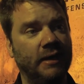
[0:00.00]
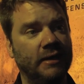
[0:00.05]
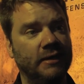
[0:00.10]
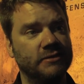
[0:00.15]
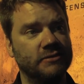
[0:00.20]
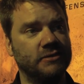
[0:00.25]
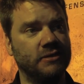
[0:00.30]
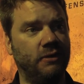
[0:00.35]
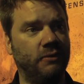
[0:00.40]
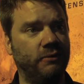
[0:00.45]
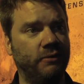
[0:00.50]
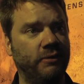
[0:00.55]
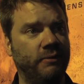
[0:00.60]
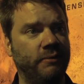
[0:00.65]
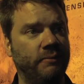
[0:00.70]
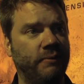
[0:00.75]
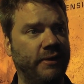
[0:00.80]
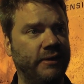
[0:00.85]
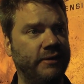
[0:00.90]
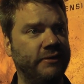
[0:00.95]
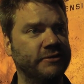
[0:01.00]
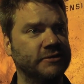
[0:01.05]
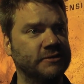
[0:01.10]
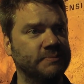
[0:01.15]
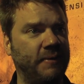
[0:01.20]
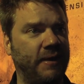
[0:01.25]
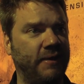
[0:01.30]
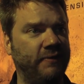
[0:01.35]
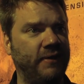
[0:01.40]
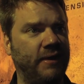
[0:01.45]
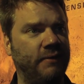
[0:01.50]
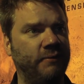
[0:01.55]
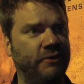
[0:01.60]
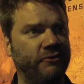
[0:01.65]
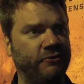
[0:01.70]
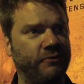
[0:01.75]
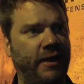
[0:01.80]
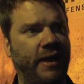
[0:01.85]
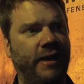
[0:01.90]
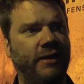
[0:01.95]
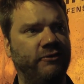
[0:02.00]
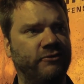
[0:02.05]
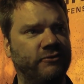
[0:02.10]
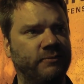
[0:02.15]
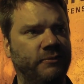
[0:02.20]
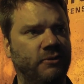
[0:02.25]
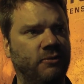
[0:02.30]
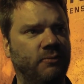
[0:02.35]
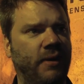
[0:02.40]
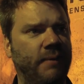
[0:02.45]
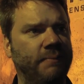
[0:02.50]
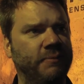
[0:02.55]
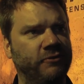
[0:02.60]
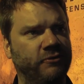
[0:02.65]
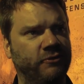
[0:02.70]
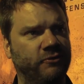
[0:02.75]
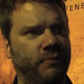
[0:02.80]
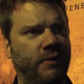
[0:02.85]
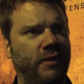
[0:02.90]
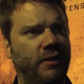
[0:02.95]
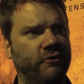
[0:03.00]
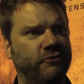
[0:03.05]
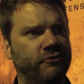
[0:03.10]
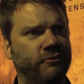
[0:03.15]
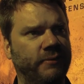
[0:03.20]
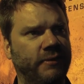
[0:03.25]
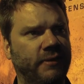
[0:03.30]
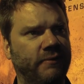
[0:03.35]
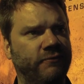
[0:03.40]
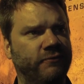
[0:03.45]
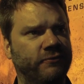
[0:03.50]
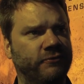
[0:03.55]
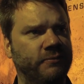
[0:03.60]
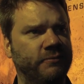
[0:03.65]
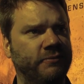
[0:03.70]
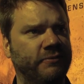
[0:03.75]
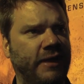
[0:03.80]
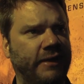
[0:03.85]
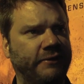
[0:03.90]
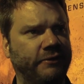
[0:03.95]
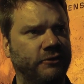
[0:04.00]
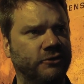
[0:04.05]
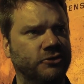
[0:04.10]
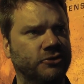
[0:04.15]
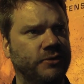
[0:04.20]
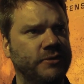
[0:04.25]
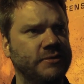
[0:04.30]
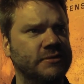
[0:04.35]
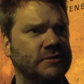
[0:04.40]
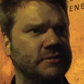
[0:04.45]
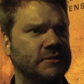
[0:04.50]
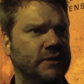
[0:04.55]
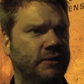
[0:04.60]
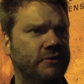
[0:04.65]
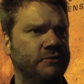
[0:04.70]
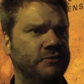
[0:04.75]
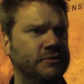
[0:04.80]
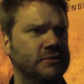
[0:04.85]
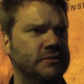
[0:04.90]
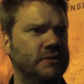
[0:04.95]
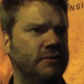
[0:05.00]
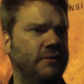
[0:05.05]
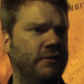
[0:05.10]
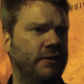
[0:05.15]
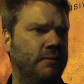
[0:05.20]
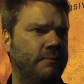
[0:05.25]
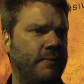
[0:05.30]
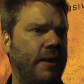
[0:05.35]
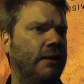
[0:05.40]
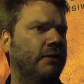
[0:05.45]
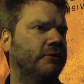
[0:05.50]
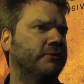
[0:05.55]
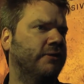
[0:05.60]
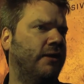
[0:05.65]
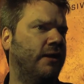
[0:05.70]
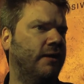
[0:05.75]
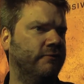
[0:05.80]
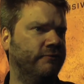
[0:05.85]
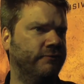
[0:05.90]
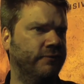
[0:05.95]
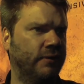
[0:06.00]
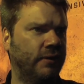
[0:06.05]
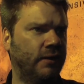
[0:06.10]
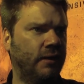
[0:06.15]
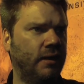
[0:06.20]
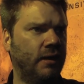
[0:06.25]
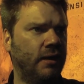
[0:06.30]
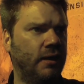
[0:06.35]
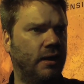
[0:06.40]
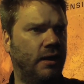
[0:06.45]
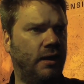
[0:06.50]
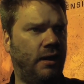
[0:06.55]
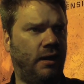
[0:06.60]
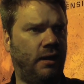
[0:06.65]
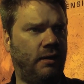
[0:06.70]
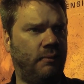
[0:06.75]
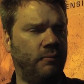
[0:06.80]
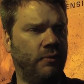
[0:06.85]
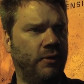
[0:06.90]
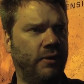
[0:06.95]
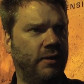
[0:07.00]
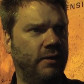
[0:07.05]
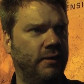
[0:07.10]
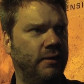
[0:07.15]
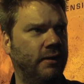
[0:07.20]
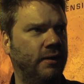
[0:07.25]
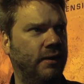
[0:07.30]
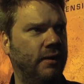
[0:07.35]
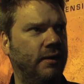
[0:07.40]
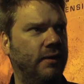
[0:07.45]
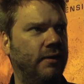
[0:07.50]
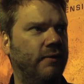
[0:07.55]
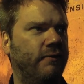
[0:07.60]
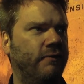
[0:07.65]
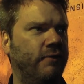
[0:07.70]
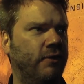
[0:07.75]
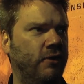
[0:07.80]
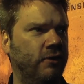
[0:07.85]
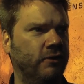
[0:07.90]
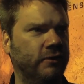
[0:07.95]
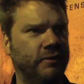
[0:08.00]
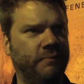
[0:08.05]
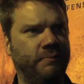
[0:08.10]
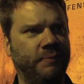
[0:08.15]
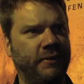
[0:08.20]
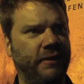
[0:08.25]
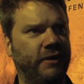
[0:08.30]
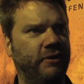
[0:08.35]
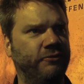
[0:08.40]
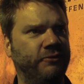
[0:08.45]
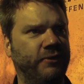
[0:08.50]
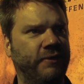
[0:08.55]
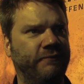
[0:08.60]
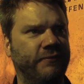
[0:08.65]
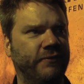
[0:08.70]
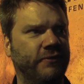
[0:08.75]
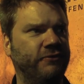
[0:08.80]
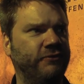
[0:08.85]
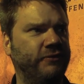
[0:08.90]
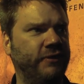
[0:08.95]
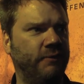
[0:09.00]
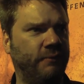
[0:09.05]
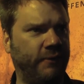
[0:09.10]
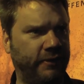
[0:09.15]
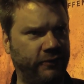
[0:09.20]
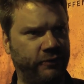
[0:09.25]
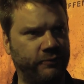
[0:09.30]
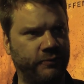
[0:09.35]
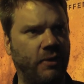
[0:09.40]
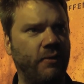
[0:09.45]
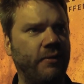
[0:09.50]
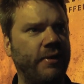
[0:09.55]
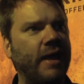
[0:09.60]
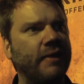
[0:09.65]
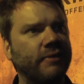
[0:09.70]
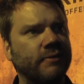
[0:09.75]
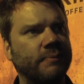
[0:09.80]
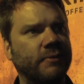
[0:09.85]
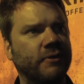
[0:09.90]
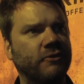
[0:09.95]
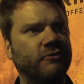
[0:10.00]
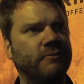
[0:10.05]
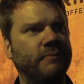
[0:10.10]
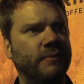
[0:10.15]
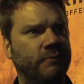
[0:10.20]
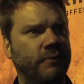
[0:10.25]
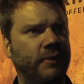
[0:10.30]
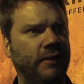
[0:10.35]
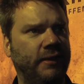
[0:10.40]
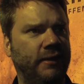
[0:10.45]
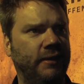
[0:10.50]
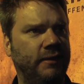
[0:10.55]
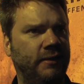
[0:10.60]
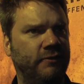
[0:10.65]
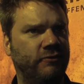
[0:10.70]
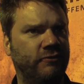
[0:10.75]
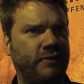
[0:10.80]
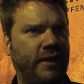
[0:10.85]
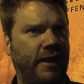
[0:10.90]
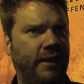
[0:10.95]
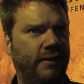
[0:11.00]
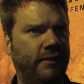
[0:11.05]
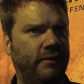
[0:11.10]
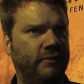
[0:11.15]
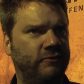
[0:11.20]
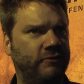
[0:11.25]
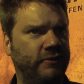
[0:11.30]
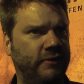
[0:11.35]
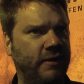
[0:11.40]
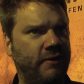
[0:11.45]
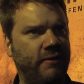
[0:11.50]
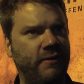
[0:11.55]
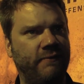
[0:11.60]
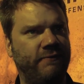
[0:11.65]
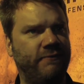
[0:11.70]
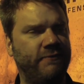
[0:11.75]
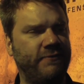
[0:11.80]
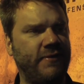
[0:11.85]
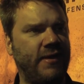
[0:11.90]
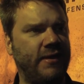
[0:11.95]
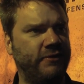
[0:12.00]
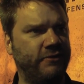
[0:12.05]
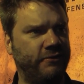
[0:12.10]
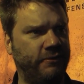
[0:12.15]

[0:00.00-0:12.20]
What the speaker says: So we wanted to expand that. We also added some new weapons as well. So we have some tactical choices, like you'll see the Molotov, where early players when they first see it want to throw it at the person, but really it's not. It's an area of effect.